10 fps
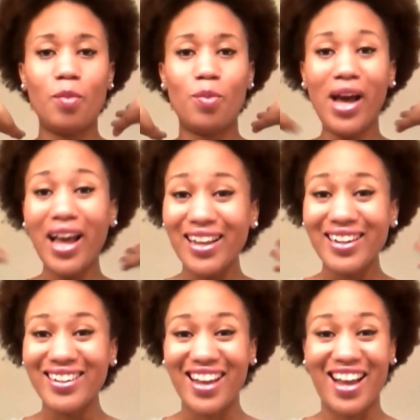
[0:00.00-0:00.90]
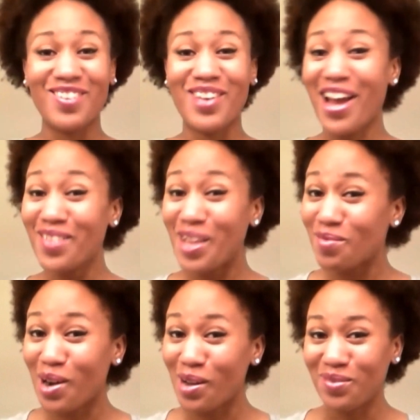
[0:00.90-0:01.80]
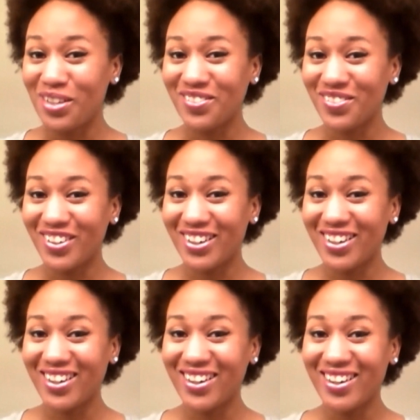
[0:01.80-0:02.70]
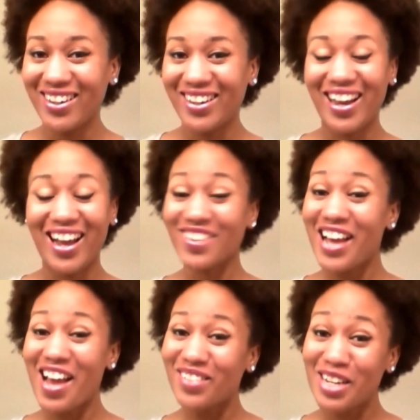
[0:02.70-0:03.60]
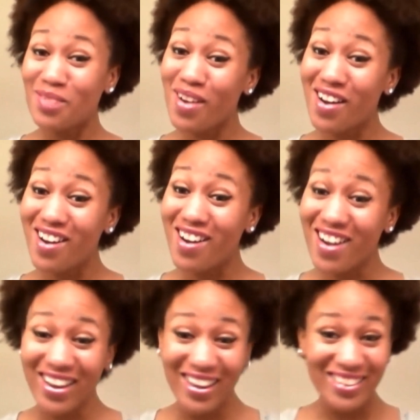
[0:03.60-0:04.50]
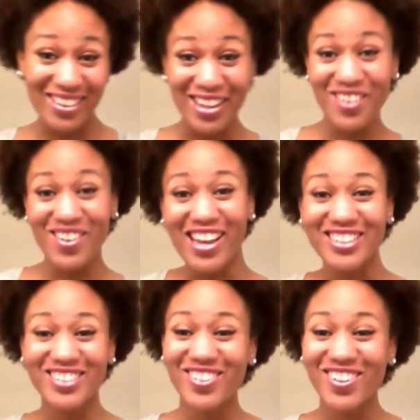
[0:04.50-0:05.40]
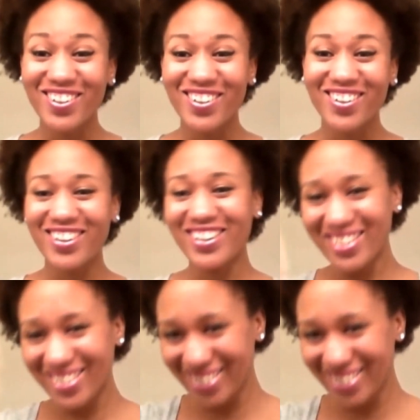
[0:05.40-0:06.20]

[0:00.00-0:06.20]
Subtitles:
But I don't have that problem anymore. I don't have it anymore. Thank you, castor oil.